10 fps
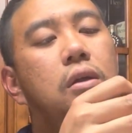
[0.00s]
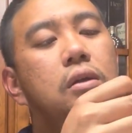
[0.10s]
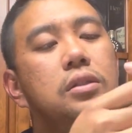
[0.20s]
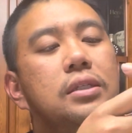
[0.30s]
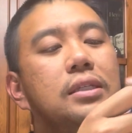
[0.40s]

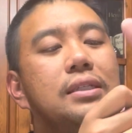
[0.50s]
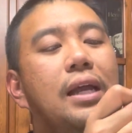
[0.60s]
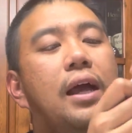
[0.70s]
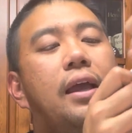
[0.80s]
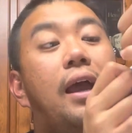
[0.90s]
since it's
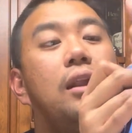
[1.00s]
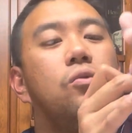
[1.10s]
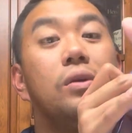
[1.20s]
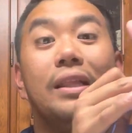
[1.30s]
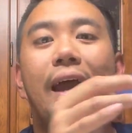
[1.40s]
not at a
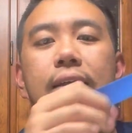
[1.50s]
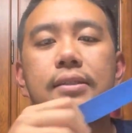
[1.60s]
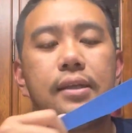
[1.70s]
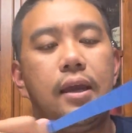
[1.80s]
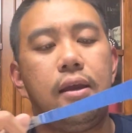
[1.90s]
relaxed
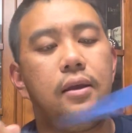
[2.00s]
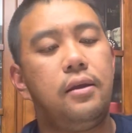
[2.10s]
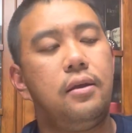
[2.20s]
state.